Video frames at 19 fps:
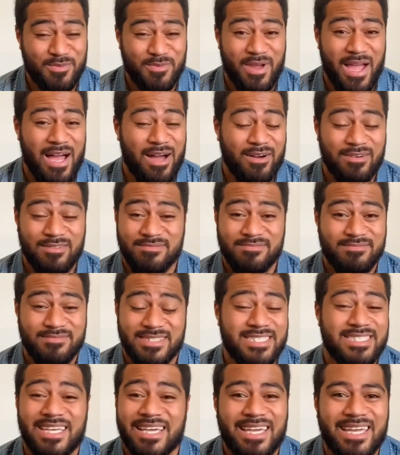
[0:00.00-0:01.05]
through our
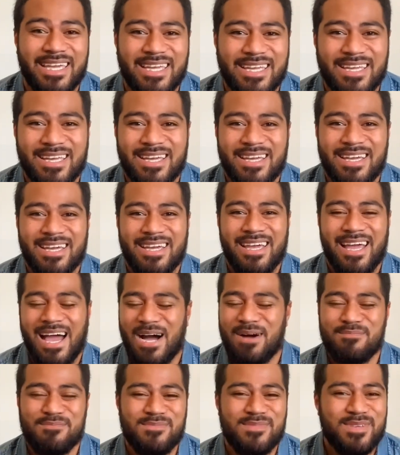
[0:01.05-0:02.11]
singing,
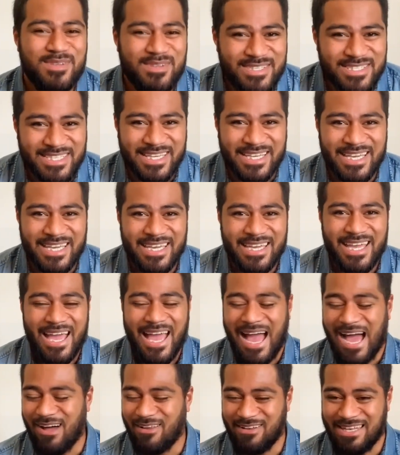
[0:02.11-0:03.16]
our music,
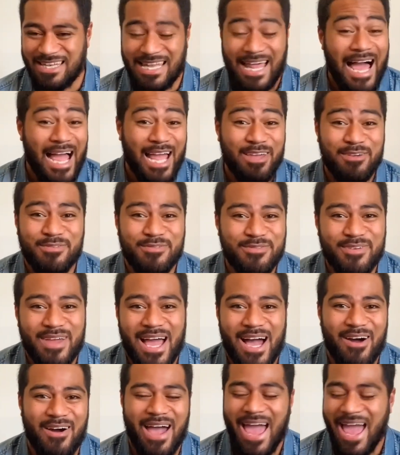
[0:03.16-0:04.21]
our life,
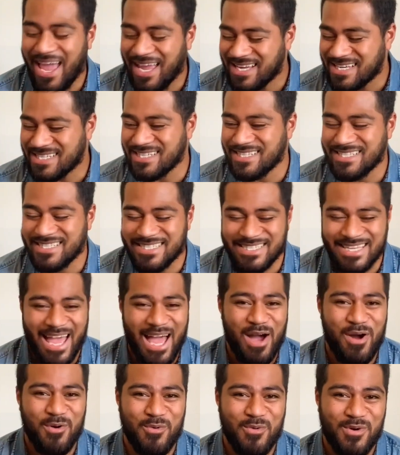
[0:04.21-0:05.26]
our actions,
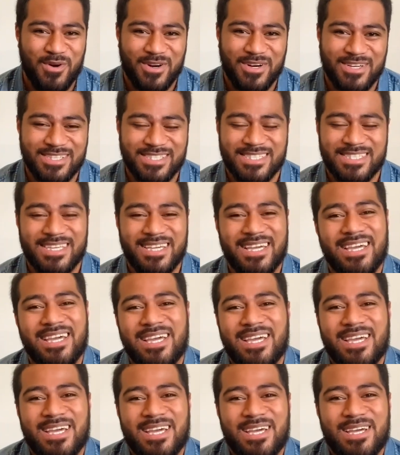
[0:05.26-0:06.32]
our words.
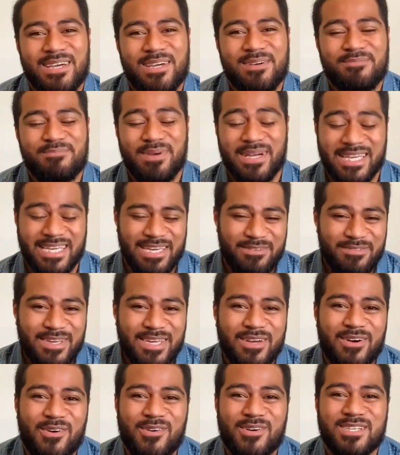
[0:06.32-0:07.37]
But
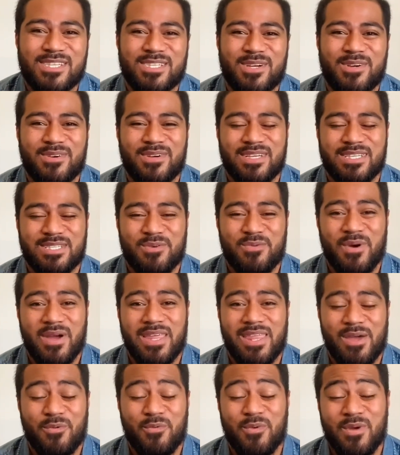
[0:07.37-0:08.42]
giving also is a way
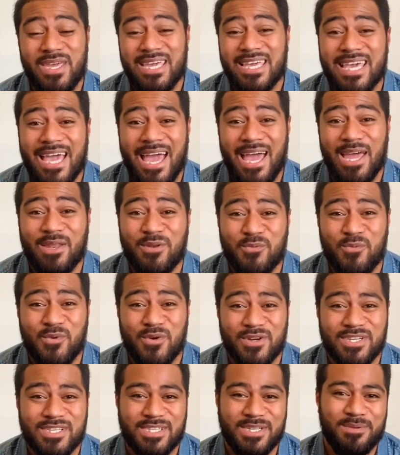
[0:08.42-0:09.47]
that we can
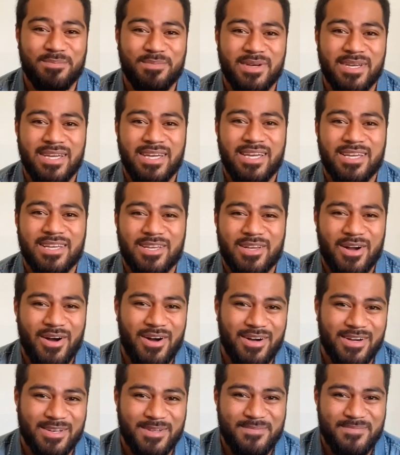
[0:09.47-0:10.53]
worship
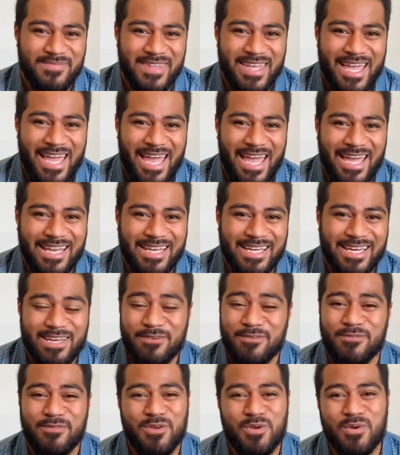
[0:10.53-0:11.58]
God. And
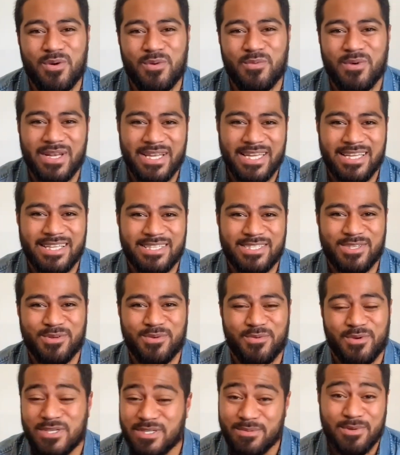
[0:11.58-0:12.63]
if you are willing
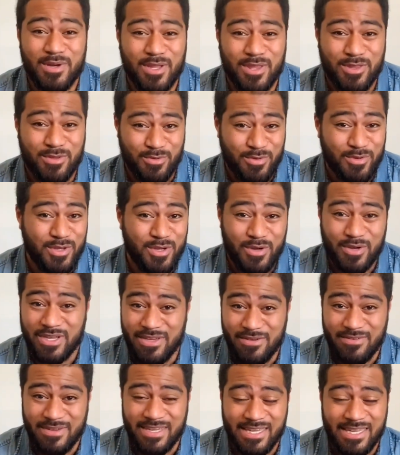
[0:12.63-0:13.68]
to worship God through your
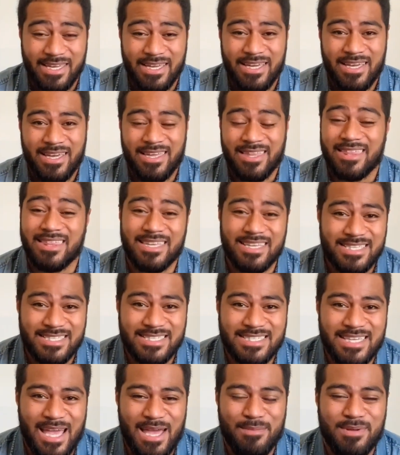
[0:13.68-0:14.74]
giving
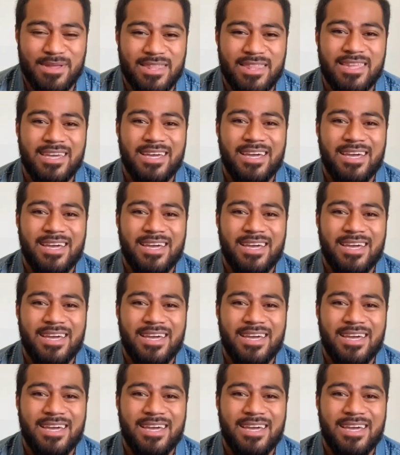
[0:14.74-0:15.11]
this Sabbath,